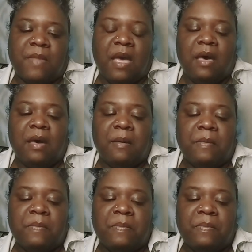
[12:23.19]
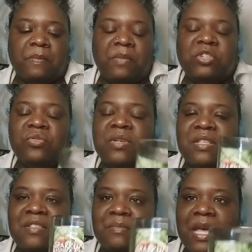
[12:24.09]
but you can
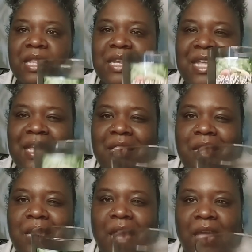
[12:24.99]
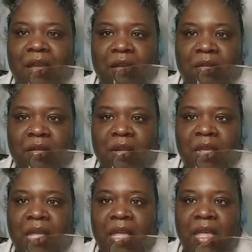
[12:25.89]
smell it in the air,
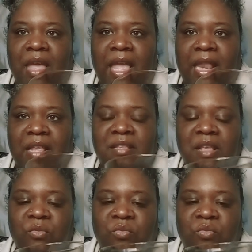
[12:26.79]
and it's